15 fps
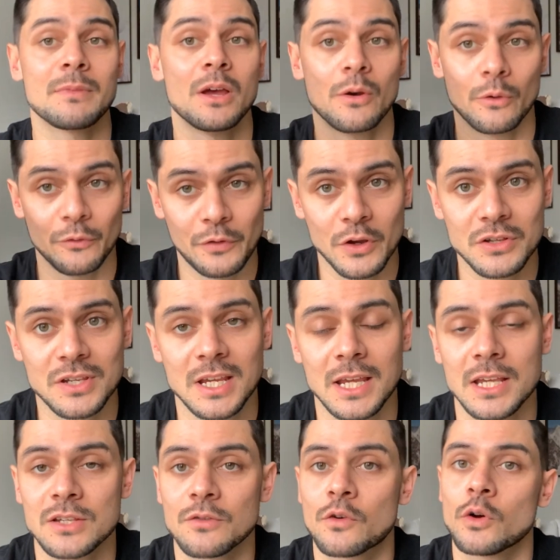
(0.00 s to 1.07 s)
Well, first thing
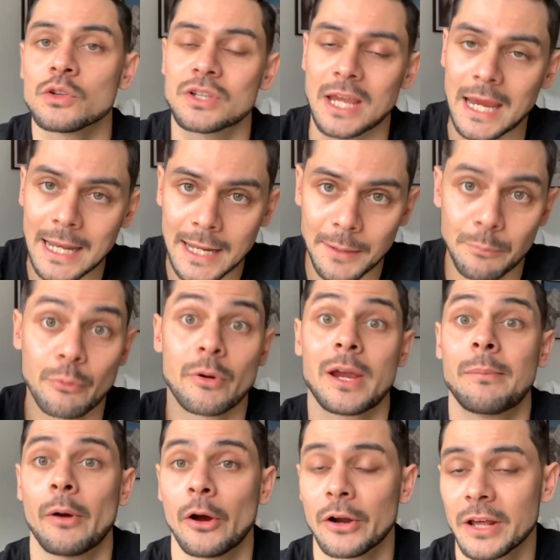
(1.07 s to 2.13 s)
is, of course, eating
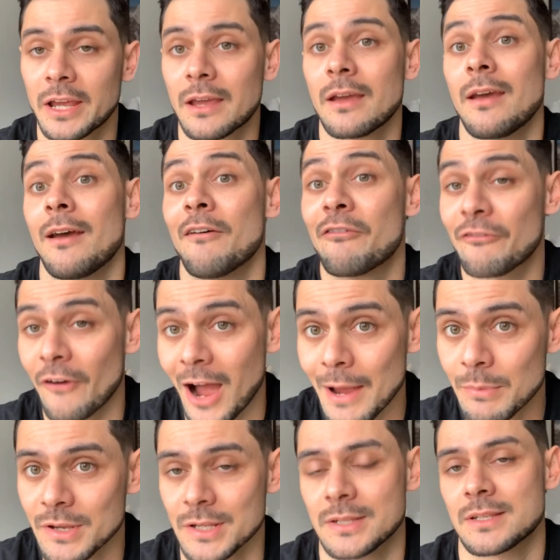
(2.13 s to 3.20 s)
prebiotic
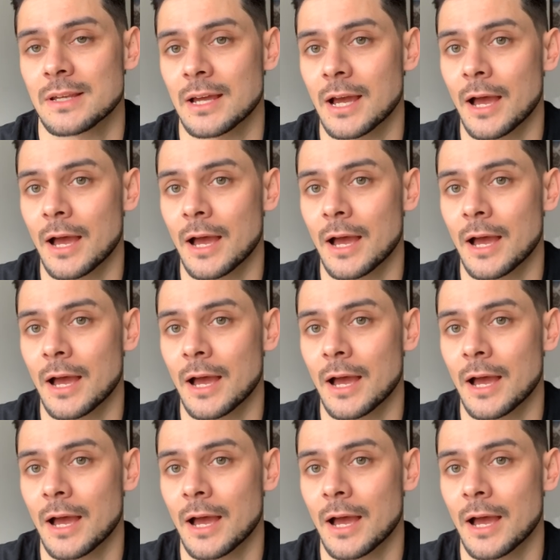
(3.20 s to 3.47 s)
fibers.